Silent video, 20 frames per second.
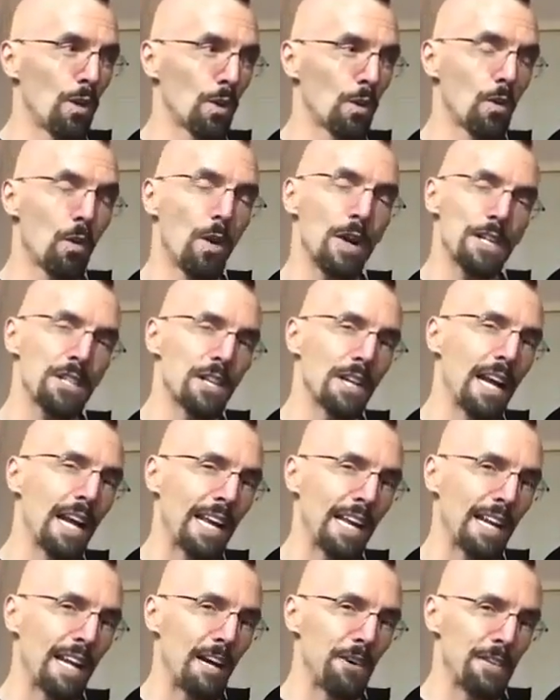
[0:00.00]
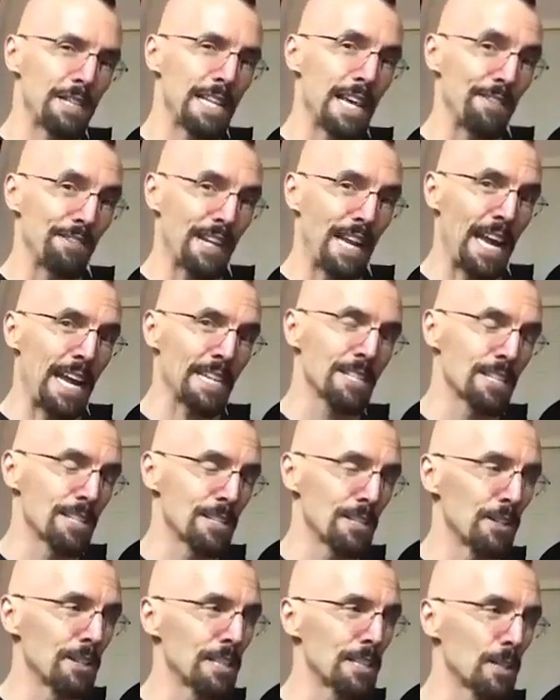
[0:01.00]
question I always have to ask the
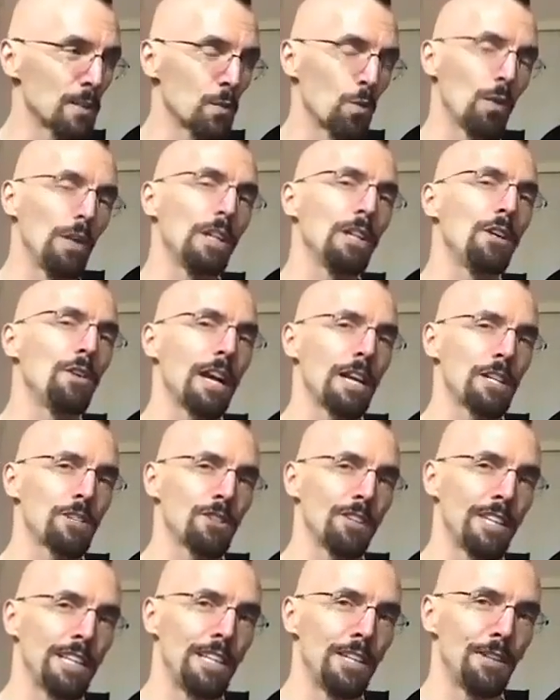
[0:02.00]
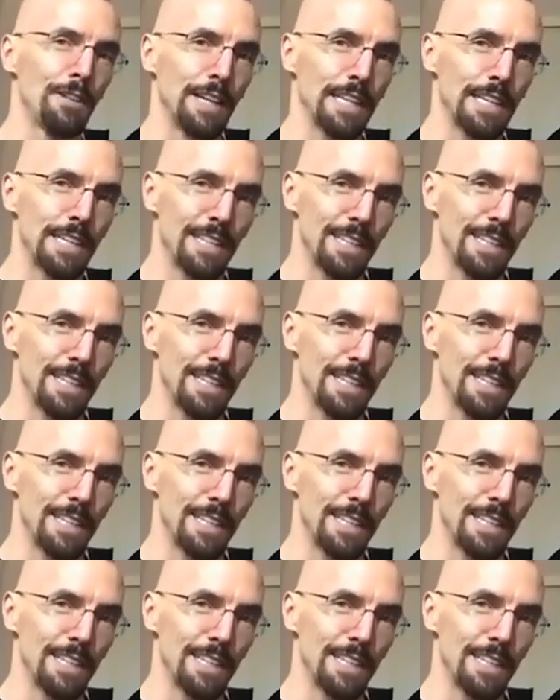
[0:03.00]
students is, will you actually do it?